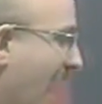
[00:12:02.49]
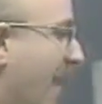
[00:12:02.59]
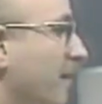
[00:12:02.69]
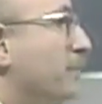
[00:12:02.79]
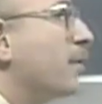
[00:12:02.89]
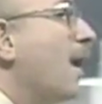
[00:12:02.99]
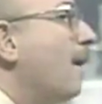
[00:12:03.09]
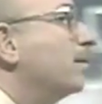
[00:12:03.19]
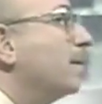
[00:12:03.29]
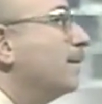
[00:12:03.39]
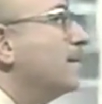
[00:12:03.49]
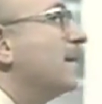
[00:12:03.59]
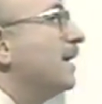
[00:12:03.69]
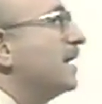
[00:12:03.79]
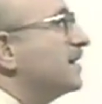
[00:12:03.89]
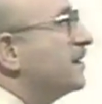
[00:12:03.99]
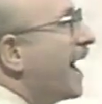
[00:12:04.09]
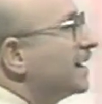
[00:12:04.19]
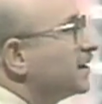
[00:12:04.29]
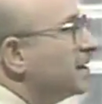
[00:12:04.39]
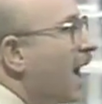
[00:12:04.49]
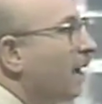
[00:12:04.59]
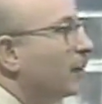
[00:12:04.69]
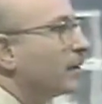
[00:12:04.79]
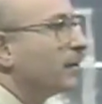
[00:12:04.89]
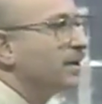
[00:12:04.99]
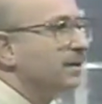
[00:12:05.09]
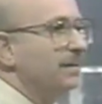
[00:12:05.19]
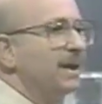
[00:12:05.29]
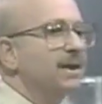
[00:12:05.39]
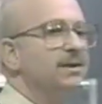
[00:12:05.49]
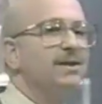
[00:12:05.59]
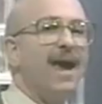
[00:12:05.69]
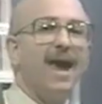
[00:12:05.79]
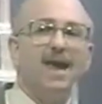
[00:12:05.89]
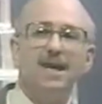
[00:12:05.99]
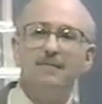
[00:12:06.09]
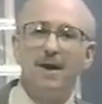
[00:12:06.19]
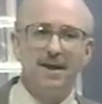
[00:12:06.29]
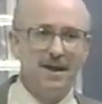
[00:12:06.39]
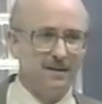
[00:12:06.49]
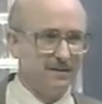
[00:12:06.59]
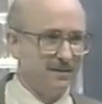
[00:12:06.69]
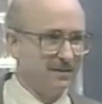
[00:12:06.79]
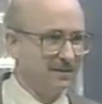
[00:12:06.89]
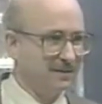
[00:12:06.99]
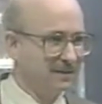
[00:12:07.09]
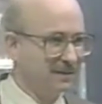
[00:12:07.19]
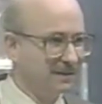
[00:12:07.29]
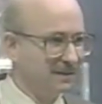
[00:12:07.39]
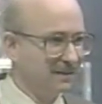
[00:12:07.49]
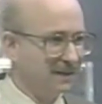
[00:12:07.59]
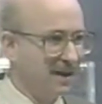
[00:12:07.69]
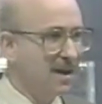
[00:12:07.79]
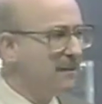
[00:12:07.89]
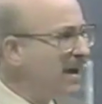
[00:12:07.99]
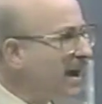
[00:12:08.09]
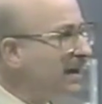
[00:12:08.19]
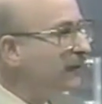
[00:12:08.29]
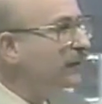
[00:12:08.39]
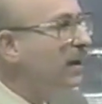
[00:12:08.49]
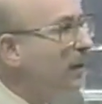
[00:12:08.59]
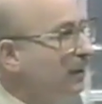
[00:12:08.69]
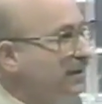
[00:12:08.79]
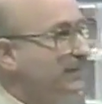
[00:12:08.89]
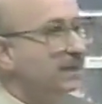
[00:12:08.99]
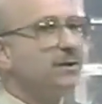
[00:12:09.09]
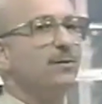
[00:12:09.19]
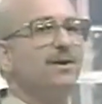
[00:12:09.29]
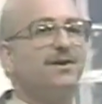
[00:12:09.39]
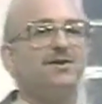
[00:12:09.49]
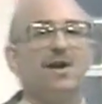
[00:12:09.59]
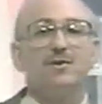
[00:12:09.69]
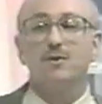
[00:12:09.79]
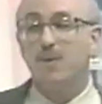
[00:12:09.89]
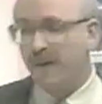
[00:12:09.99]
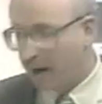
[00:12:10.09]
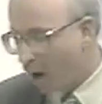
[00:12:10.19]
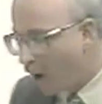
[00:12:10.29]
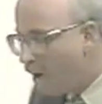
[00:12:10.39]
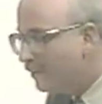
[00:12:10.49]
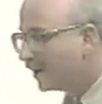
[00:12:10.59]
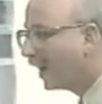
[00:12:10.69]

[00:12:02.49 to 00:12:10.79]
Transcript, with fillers: And the problem is that's not what risk means to anybody else may not even be what risk means to risk assessors when they go home at